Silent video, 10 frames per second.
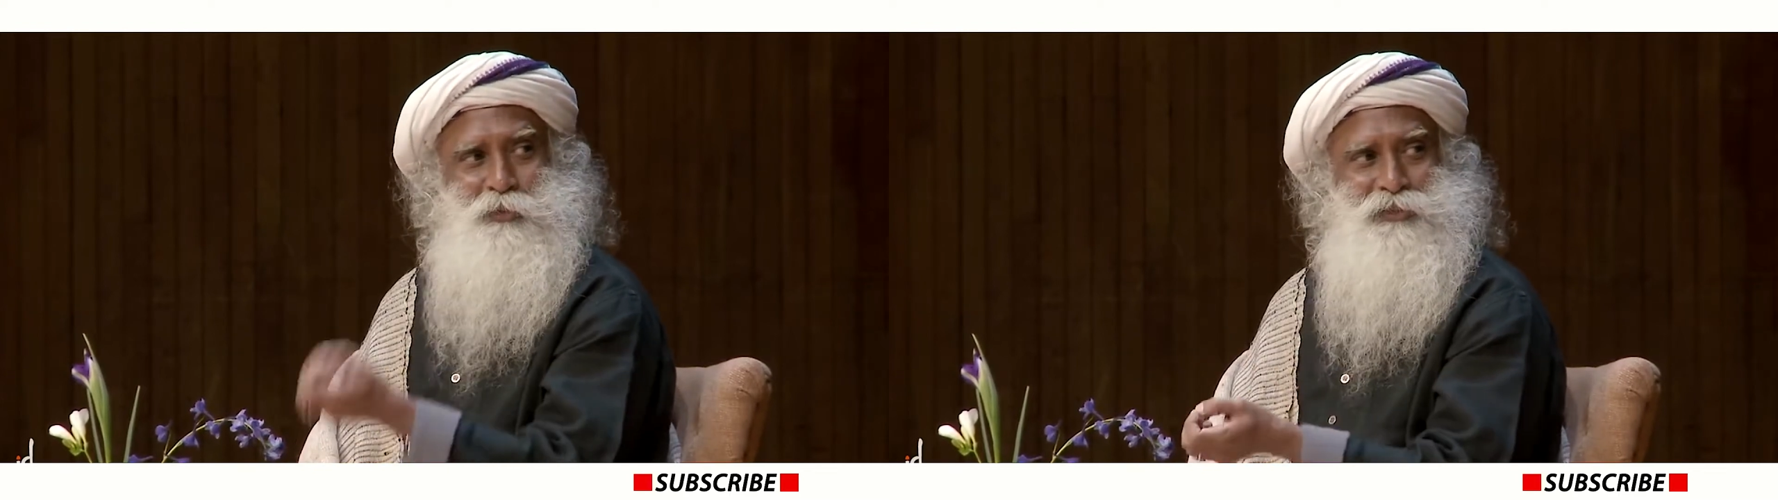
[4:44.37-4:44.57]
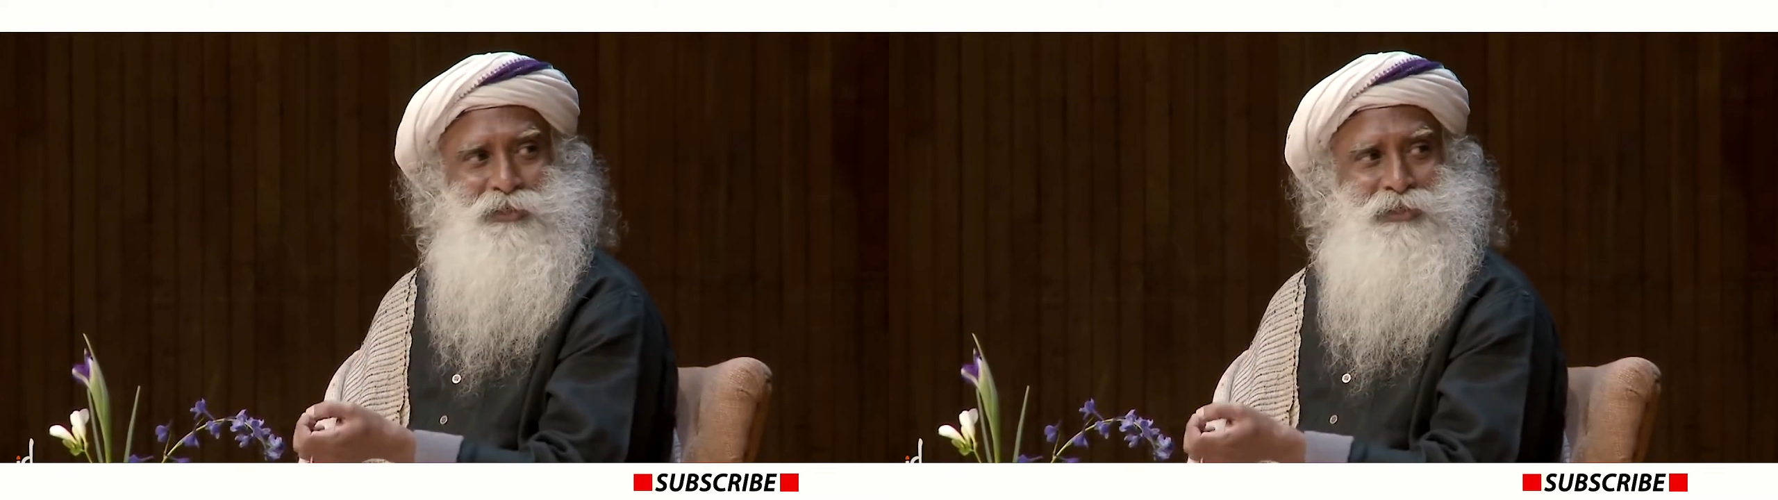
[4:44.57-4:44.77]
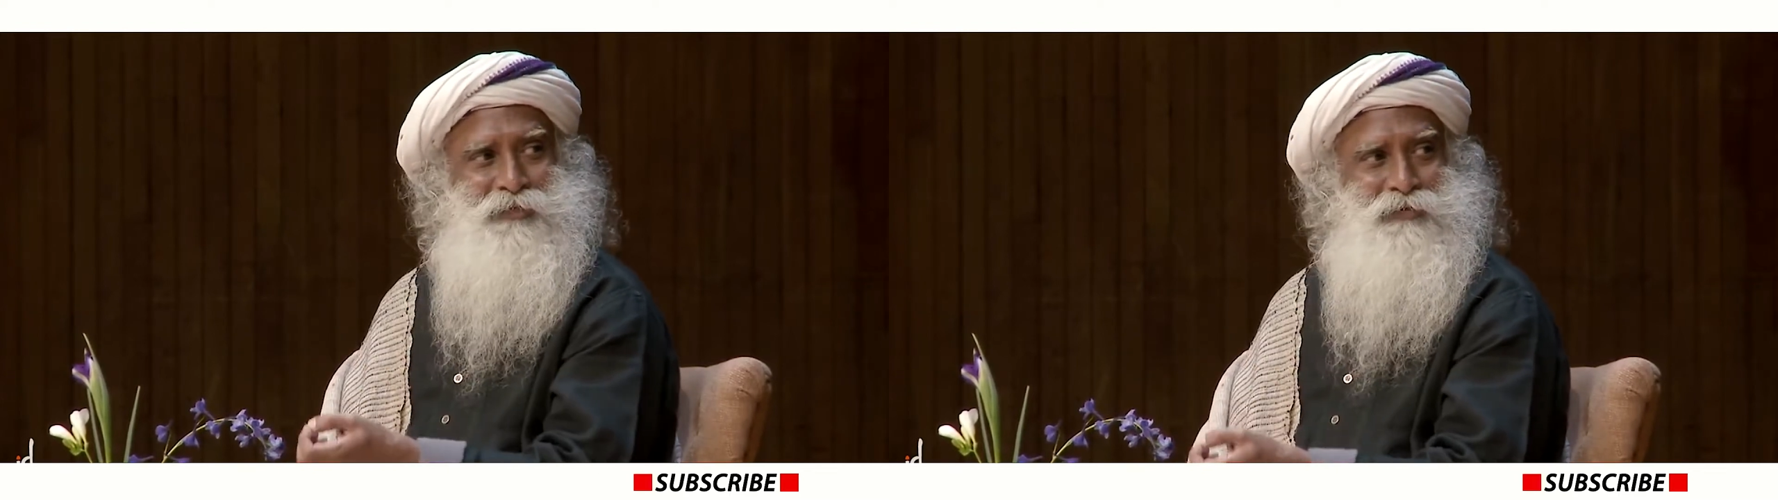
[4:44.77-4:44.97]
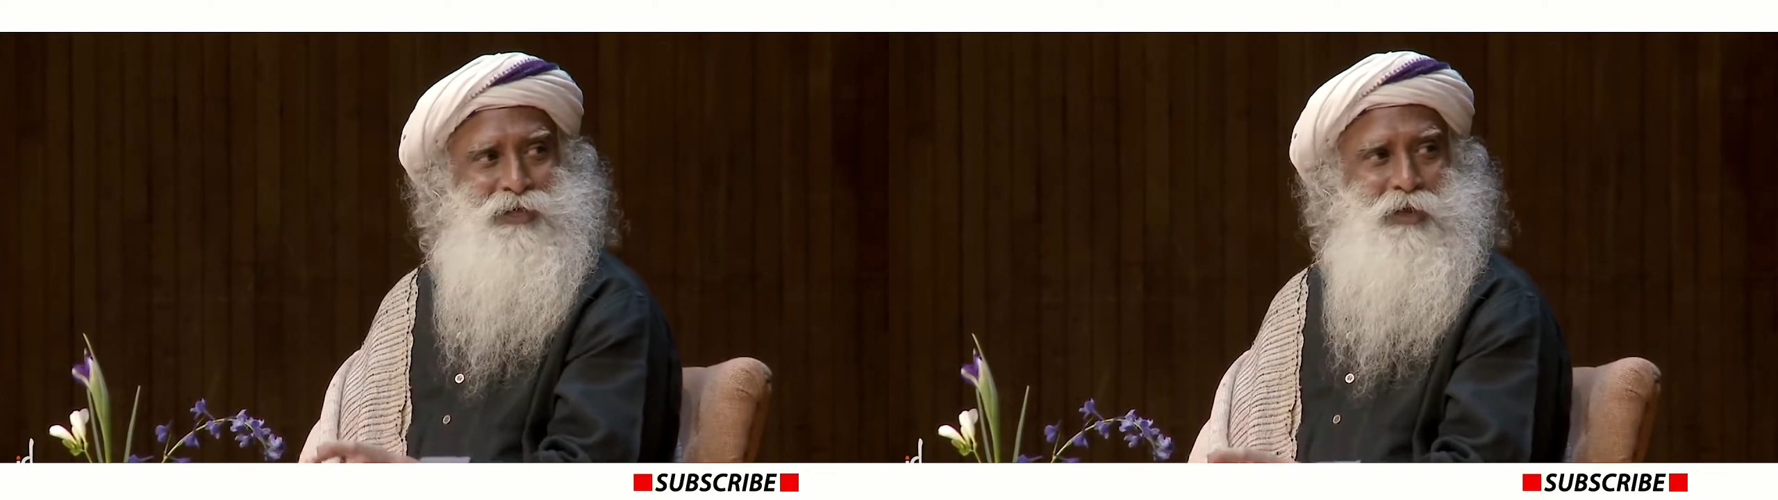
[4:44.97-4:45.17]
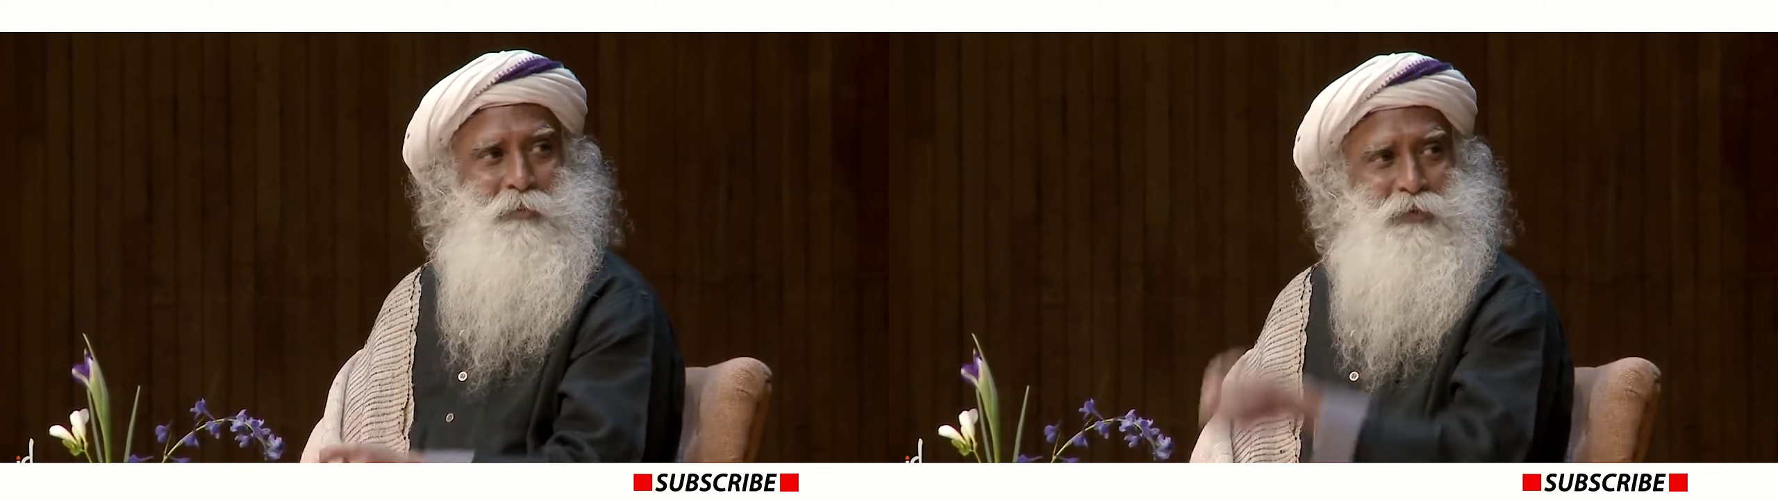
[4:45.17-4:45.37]
will see they will
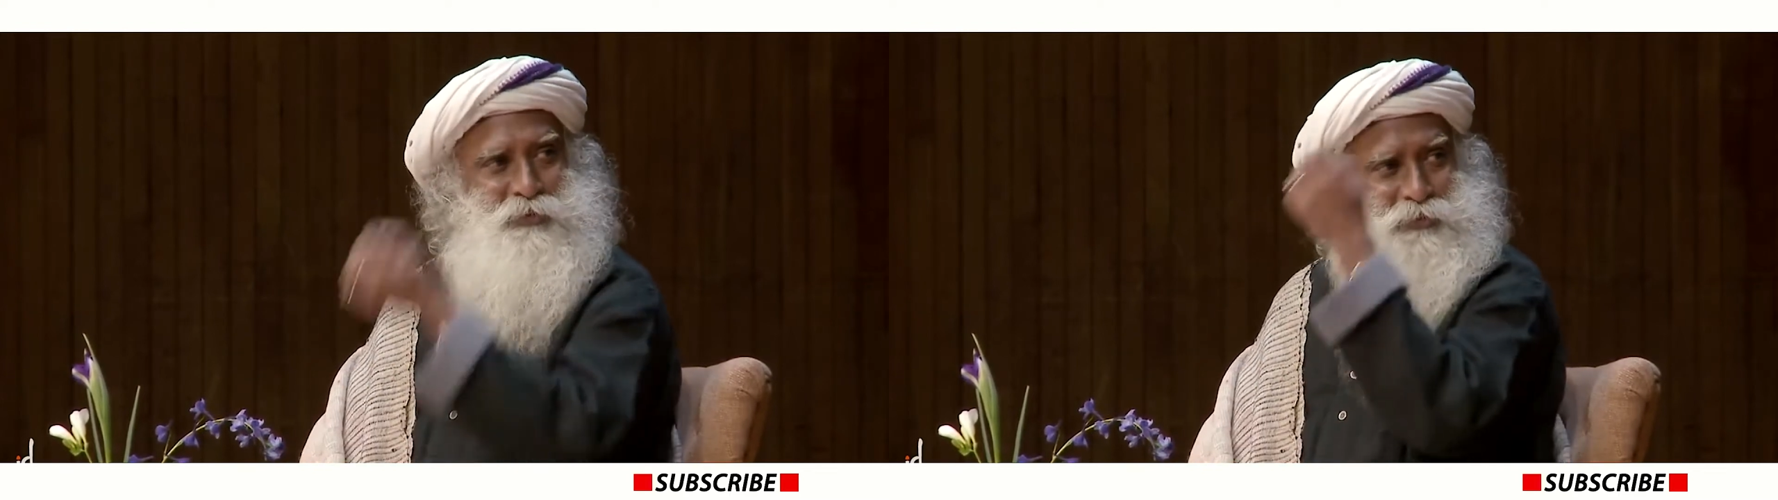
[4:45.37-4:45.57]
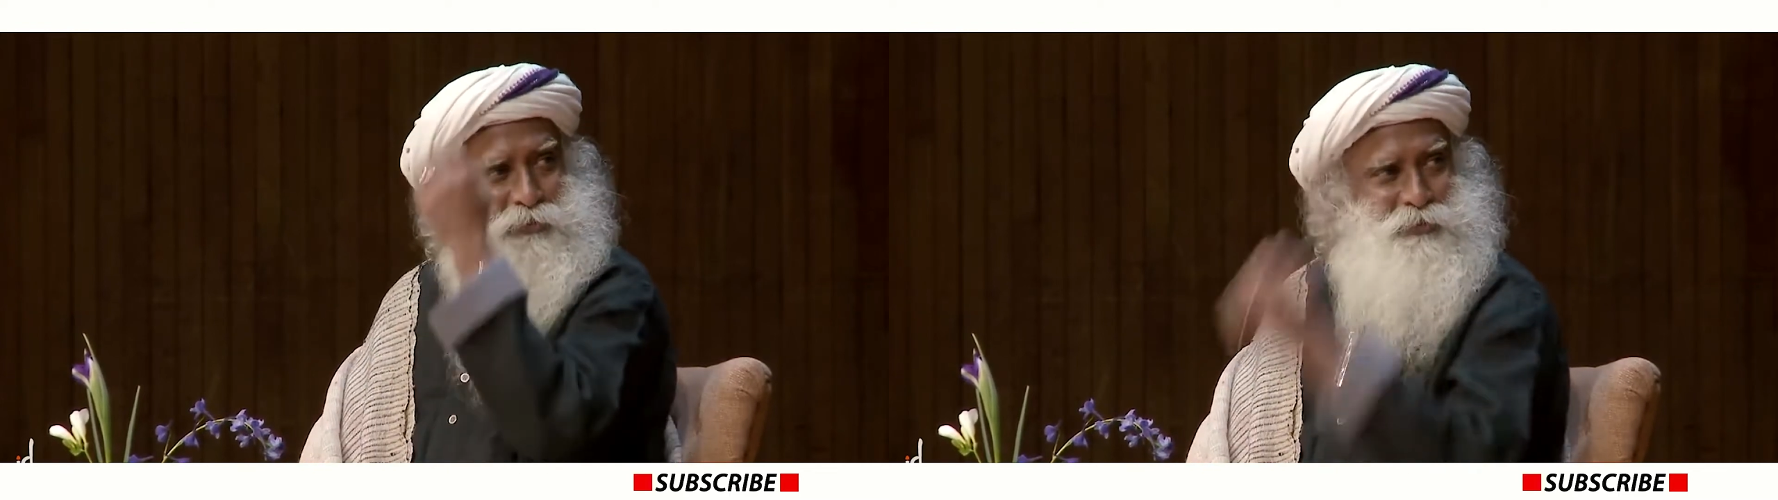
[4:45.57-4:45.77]
come out so